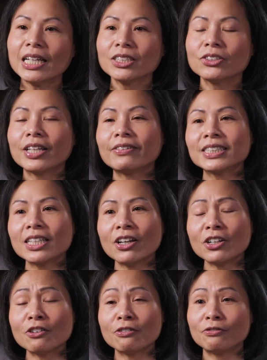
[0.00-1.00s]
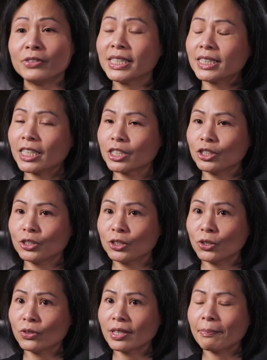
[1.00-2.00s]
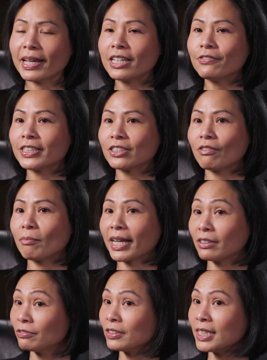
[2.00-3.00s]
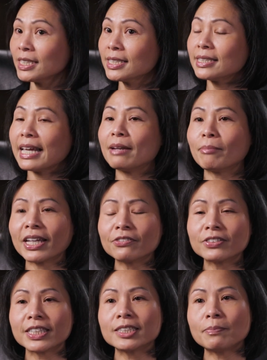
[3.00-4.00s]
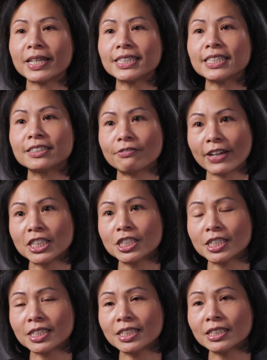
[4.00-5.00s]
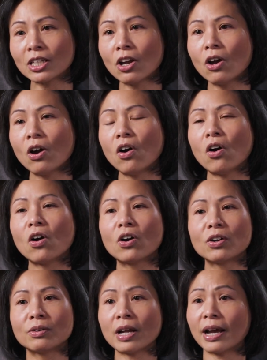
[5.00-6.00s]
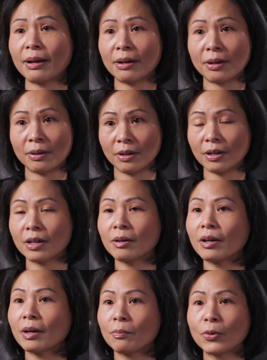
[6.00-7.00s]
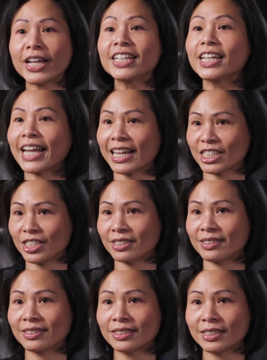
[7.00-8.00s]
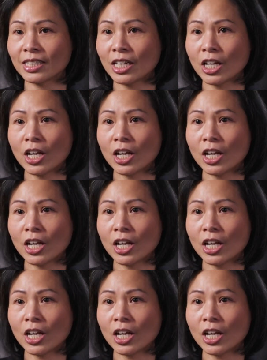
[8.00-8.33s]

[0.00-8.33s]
So there is a lot of research to show the benefits of mindfulness and mindfulness-based interventions on brain connections.